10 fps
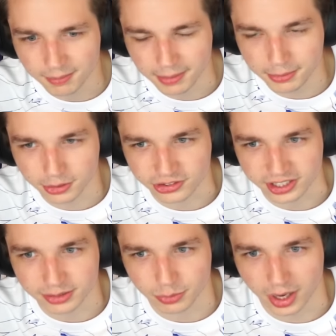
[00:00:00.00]
Maybe we'll
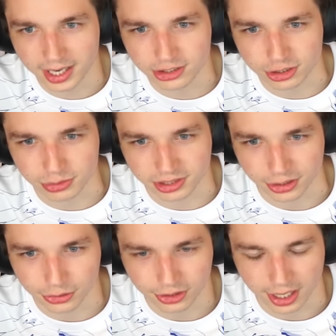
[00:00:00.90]
see why she was
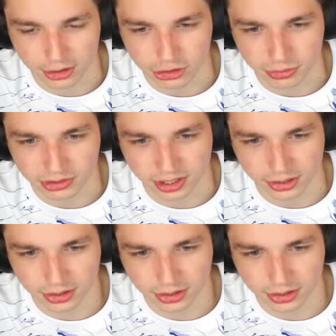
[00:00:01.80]
killed or how she was killed.